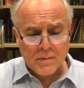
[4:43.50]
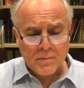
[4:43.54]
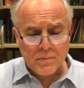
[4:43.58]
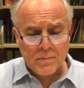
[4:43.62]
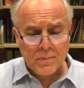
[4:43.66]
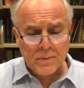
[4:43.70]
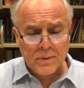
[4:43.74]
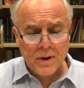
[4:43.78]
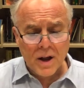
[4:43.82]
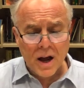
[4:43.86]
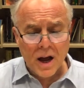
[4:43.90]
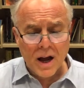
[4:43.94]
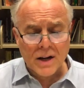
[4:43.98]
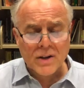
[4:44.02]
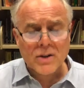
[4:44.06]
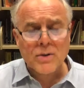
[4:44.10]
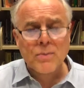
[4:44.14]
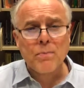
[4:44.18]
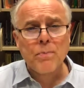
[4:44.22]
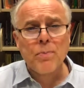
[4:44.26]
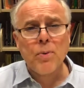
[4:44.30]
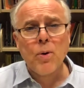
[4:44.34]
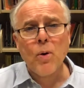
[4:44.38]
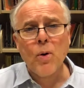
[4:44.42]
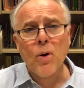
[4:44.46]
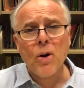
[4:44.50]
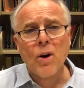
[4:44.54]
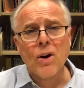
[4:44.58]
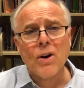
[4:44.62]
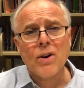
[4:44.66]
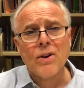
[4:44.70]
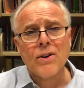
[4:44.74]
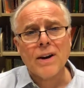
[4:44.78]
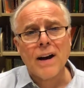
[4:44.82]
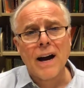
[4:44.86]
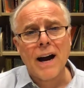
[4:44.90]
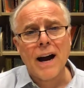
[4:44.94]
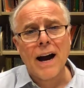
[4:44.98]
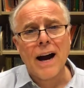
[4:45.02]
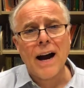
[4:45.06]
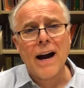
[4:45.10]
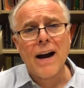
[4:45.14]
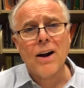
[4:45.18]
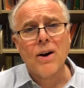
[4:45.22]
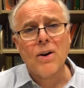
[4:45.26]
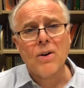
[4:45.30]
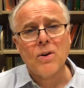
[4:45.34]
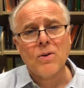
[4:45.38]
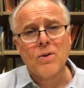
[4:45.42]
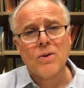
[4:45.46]
Blood poured
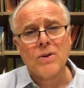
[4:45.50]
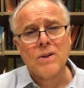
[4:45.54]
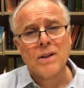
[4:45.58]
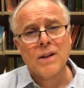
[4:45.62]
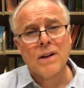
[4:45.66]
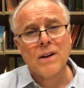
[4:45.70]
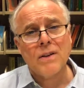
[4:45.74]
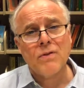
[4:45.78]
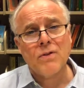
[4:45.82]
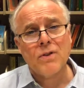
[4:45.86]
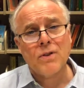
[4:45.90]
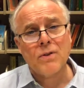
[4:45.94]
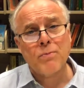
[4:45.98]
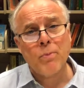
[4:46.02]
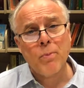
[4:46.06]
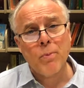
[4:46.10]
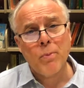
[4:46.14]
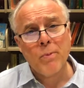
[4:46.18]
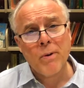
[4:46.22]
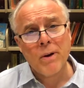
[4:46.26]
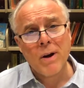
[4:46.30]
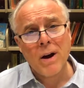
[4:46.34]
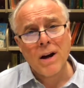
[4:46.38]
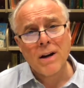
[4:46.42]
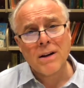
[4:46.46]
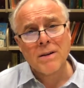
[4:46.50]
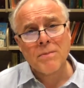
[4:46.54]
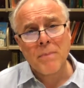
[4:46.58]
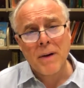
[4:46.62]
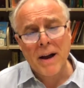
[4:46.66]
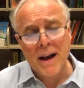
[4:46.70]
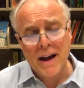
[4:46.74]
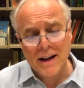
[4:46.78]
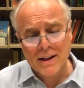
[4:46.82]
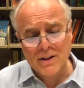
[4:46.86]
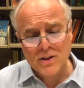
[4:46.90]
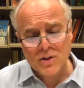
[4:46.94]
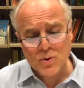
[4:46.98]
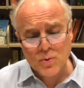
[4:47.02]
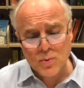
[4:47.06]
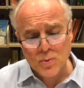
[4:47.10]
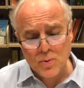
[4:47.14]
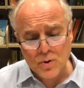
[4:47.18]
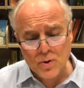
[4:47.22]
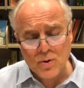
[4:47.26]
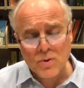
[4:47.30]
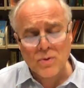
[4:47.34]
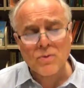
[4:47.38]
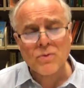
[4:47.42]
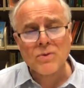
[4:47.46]
out of the young man's
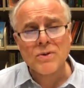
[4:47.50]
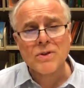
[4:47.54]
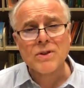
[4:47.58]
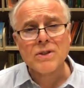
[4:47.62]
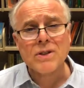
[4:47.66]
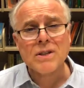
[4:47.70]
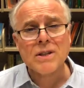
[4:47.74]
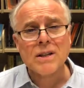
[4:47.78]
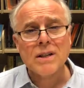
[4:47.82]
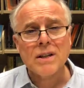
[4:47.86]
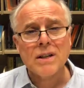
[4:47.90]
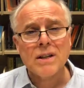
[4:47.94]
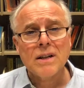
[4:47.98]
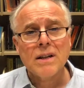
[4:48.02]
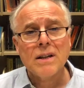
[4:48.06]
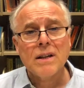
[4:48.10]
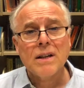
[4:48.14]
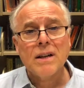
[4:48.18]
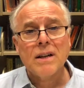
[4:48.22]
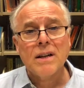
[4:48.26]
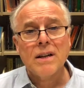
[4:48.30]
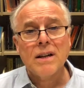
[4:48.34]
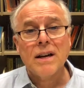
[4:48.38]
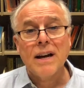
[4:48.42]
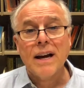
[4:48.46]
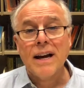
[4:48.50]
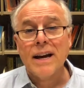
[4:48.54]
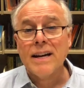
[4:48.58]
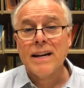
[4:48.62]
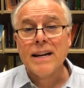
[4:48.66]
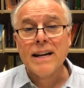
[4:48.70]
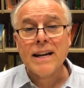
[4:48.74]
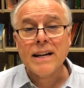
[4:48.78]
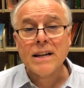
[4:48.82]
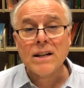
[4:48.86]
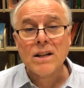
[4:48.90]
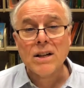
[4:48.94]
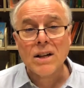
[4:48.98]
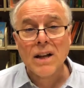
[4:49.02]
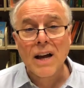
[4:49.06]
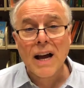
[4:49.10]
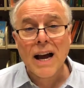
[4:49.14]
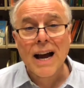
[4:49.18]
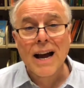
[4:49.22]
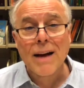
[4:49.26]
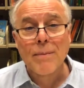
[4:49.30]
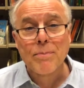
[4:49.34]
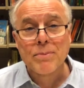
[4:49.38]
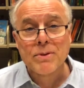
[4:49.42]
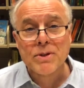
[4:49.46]
wounds, and he
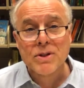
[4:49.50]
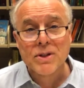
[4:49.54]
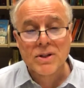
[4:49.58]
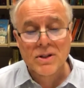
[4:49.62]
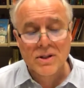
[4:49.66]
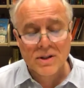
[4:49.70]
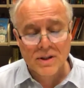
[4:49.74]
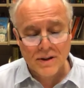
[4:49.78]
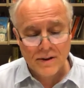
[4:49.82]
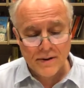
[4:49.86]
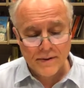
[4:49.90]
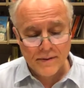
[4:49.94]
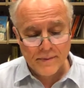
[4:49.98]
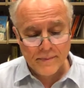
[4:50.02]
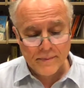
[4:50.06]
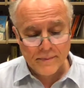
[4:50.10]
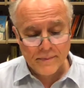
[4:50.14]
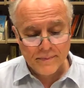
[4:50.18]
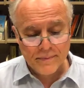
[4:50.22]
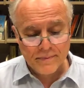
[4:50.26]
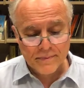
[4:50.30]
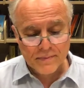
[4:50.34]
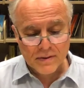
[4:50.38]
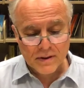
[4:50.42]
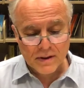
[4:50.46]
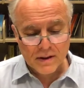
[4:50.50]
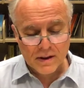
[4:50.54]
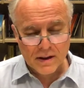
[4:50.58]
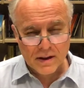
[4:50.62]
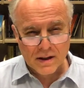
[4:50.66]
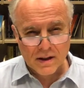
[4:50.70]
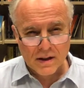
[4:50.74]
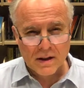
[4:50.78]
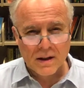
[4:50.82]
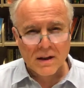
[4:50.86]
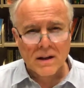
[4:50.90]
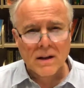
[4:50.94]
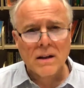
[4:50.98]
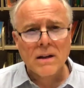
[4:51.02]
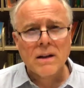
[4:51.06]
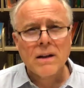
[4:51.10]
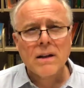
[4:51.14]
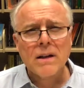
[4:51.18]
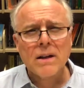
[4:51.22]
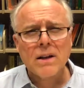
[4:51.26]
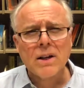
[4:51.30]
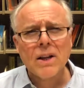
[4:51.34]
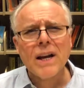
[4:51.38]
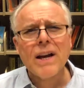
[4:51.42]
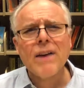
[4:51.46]
collapsed.
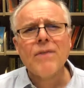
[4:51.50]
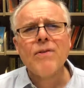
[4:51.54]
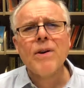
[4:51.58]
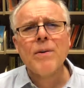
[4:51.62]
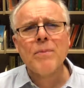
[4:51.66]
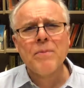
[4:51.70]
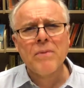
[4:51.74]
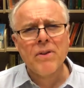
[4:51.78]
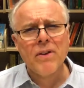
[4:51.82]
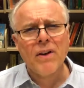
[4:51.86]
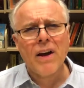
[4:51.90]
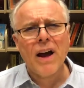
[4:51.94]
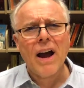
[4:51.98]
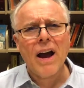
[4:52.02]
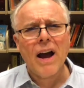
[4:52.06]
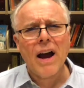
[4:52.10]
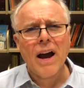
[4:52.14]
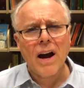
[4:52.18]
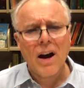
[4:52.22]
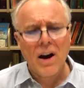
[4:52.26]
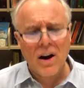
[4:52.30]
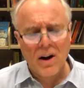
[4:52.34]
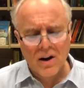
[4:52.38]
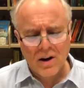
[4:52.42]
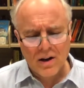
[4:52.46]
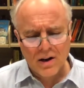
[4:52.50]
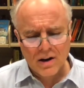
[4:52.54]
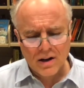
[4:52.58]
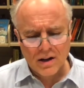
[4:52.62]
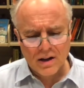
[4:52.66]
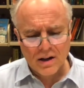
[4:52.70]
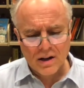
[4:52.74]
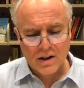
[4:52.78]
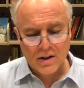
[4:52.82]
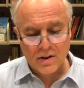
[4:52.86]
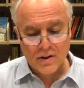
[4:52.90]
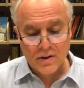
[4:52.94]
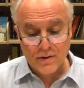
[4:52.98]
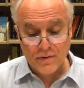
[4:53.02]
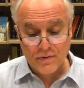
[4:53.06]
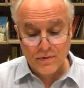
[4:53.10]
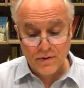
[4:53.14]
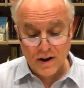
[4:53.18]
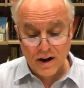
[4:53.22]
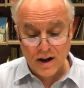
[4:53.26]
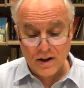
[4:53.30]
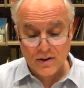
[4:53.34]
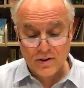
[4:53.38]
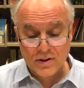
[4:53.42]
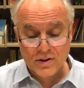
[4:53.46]
"Leave him there," the
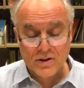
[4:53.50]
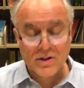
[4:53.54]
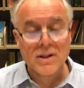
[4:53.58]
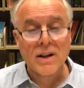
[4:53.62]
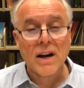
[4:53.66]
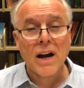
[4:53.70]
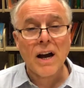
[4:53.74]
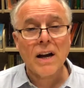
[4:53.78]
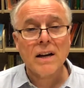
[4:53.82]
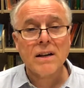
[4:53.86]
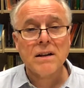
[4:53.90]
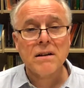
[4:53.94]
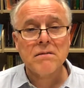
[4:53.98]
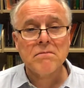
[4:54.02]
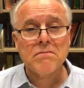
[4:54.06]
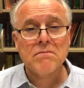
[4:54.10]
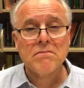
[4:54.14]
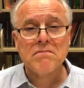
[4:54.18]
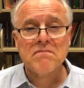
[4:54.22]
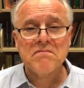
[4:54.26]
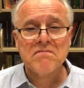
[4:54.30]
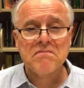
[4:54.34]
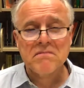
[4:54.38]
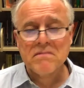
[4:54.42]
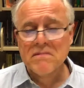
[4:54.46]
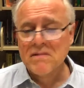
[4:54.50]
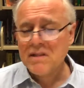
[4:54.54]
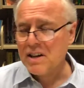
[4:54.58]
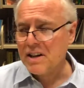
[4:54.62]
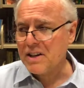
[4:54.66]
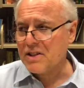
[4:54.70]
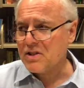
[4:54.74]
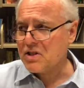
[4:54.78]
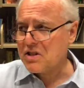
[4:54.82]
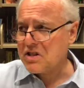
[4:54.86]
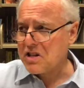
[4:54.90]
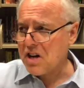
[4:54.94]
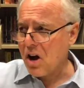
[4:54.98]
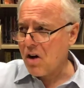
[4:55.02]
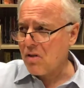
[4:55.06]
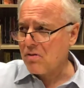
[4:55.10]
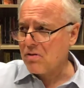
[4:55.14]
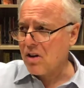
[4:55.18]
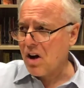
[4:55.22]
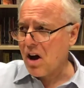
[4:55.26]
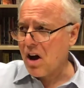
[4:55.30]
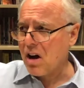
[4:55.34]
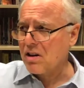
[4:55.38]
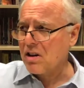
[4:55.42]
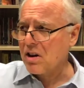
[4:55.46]
father said. "He is no
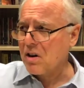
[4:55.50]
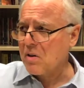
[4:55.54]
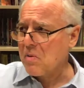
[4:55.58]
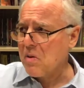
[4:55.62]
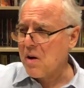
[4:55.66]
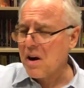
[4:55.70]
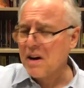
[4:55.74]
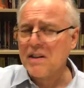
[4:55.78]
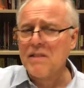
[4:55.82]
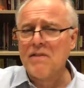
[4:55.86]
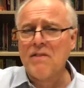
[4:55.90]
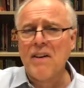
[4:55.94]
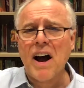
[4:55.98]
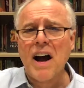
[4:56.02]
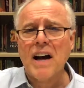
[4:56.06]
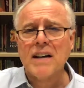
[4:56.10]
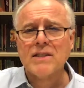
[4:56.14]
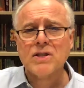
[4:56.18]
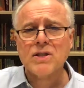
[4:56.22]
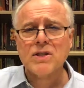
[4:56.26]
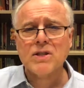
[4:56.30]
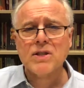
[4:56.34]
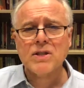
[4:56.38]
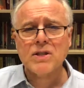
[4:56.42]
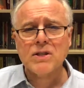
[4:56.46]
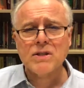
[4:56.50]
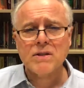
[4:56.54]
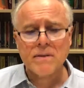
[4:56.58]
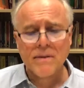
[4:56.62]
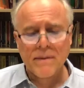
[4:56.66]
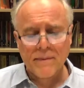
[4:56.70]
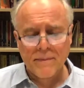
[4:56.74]
longer one of us."